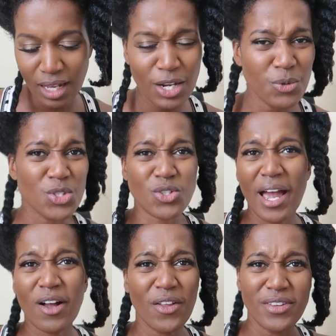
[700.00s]
and who's
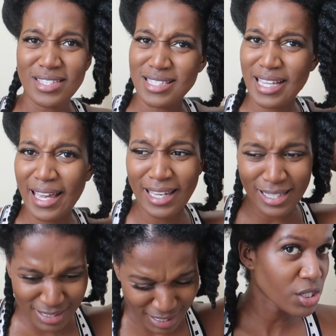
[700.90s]
trying all these
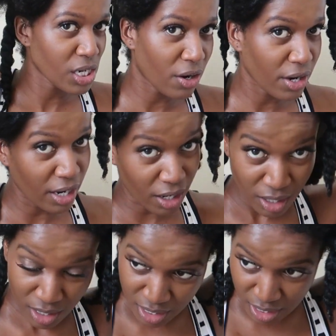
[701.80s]
things. Watch how her
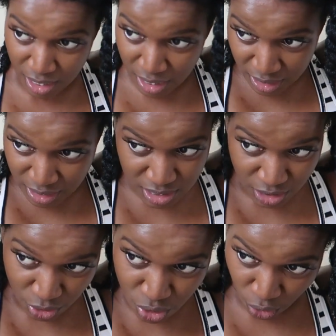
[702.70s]
hair
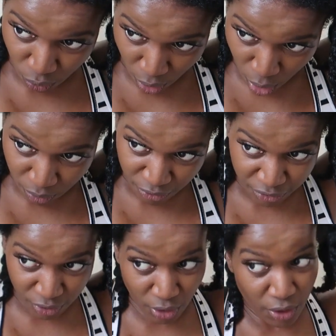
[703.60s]
continue to grow and
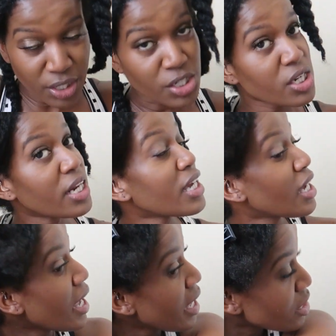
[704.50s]
flourish, and
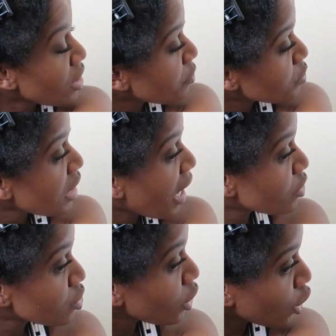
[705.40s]
it was
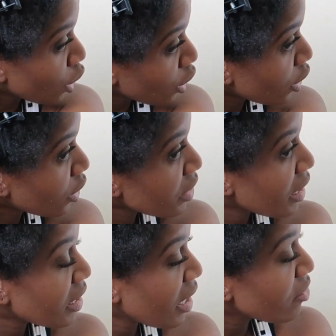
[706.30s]
actually her
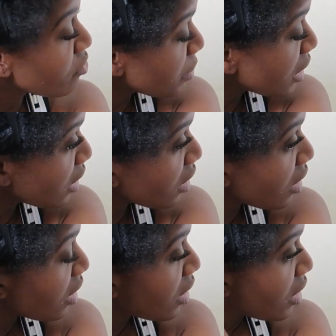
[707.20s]
that gave me
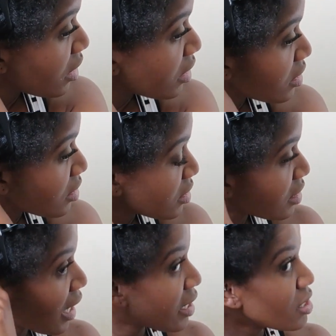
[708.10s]

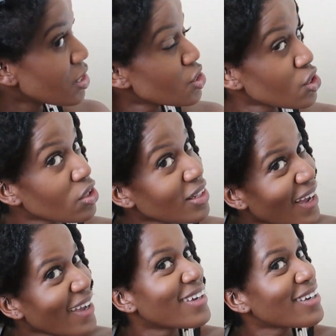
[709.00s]
that initial
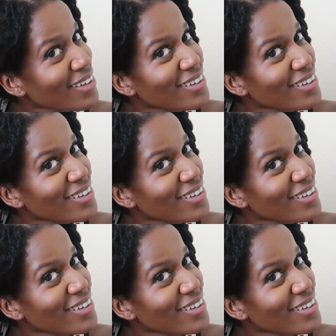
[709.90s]
like